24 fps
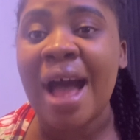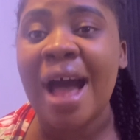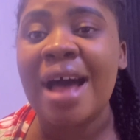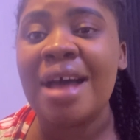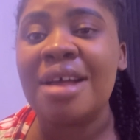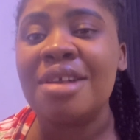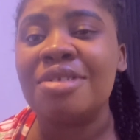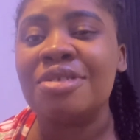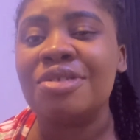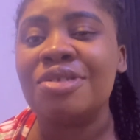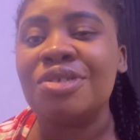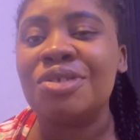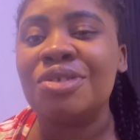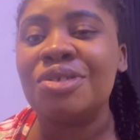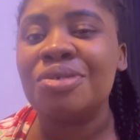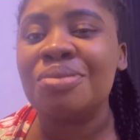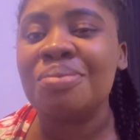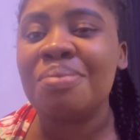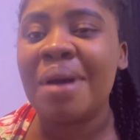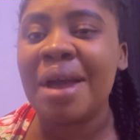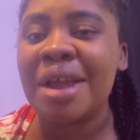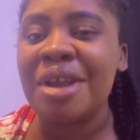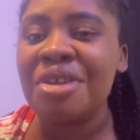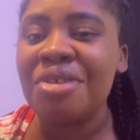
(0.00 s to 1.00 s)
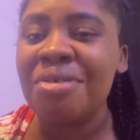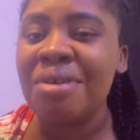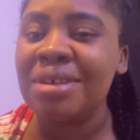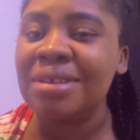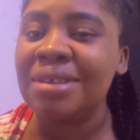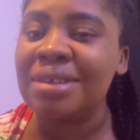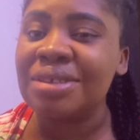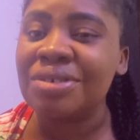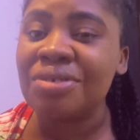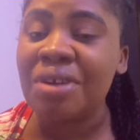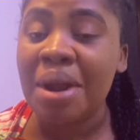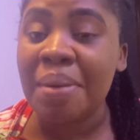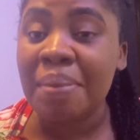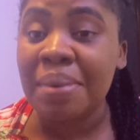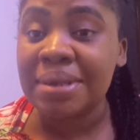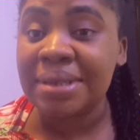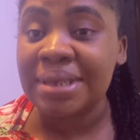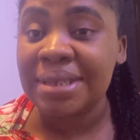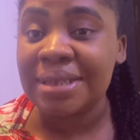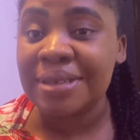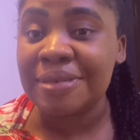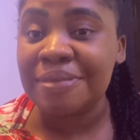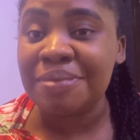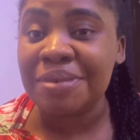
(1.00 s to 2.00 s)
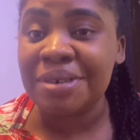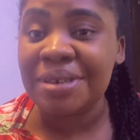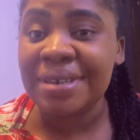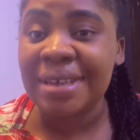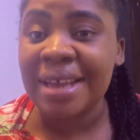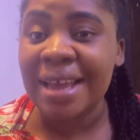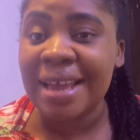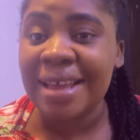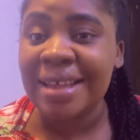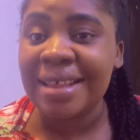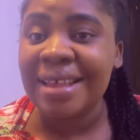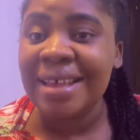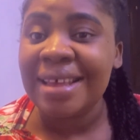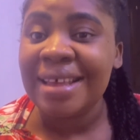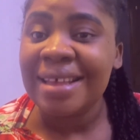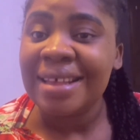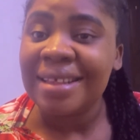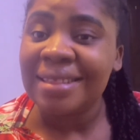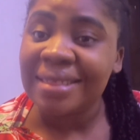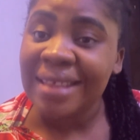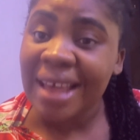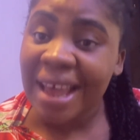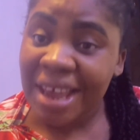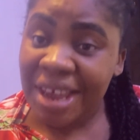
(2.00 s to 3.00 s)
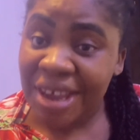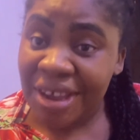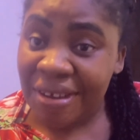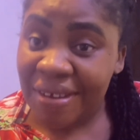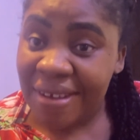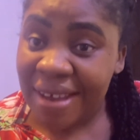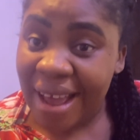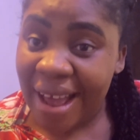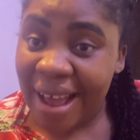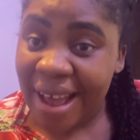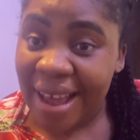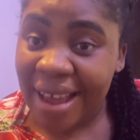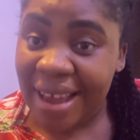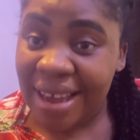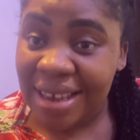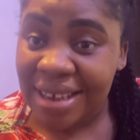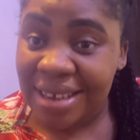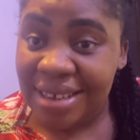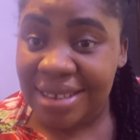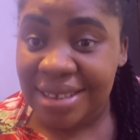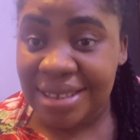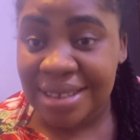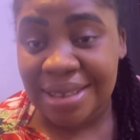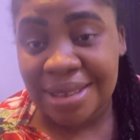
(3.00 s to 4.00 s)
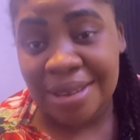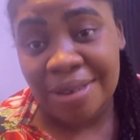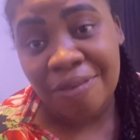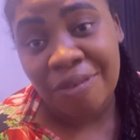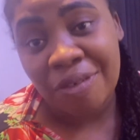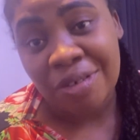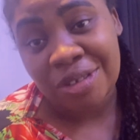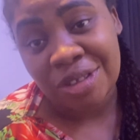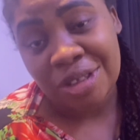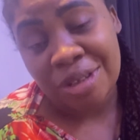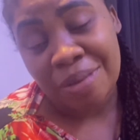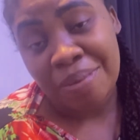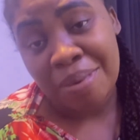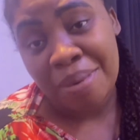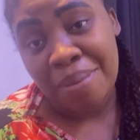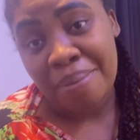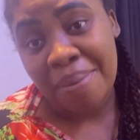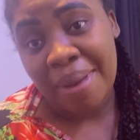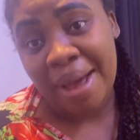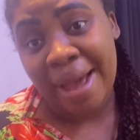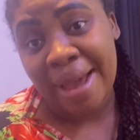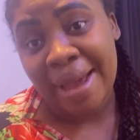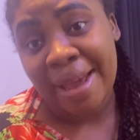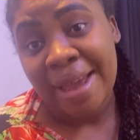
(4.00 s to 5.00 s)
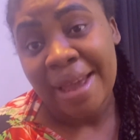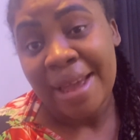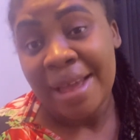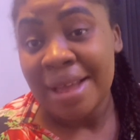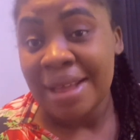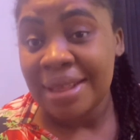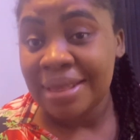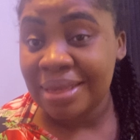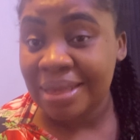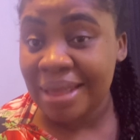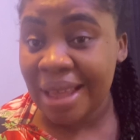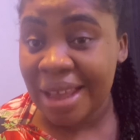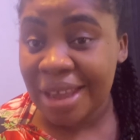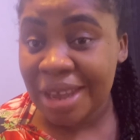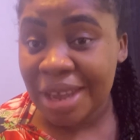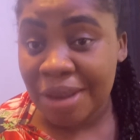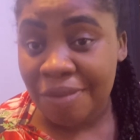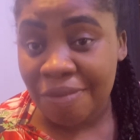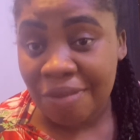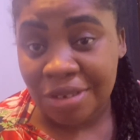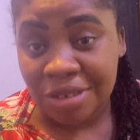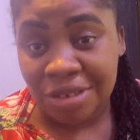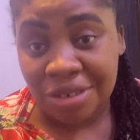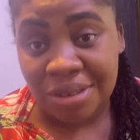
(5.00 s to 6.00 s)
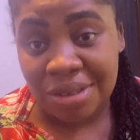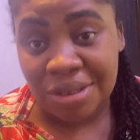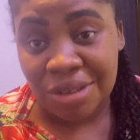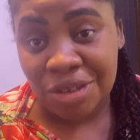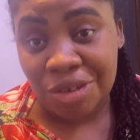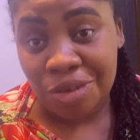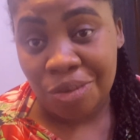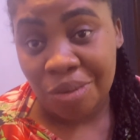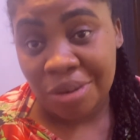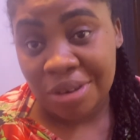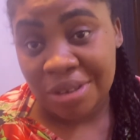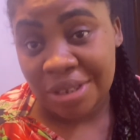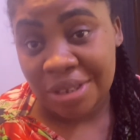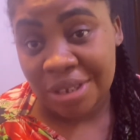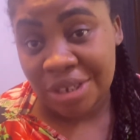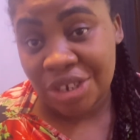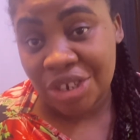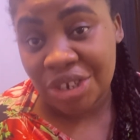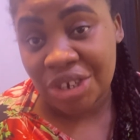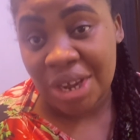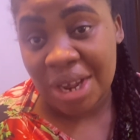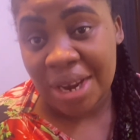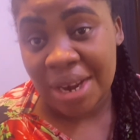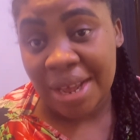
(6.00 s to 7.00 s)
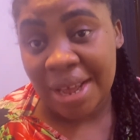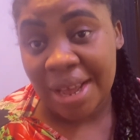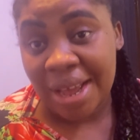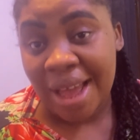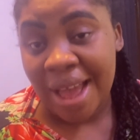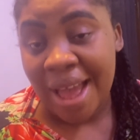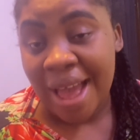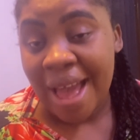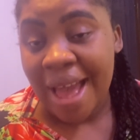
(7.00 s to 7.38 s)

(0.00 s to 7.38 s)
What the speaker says: And to my newest subscribers in the building, thank you guys for stopping by. Thank you for tuning towards this channel.